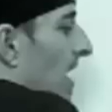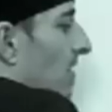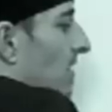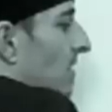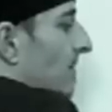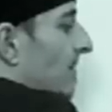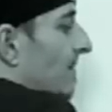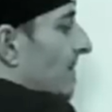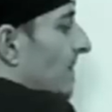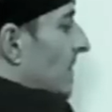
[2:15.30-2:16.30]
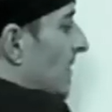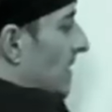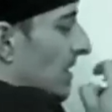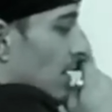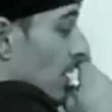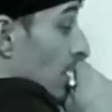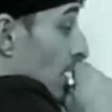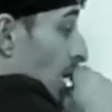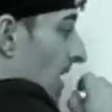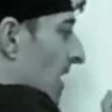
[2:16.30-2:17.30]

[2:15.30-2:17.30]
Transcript: out too. And